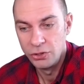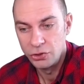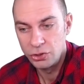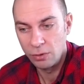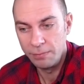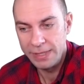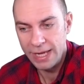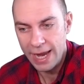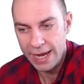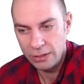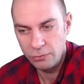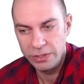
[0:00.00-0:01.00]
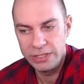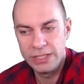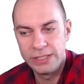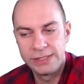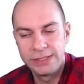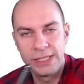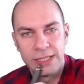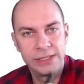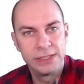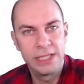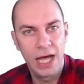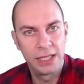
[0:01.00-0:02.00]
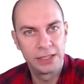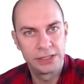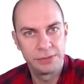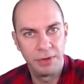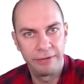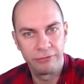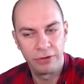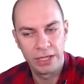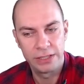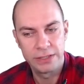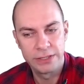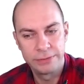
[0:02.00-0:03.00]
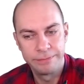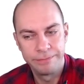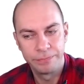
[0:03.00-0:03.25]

So my equity is $6, my friends.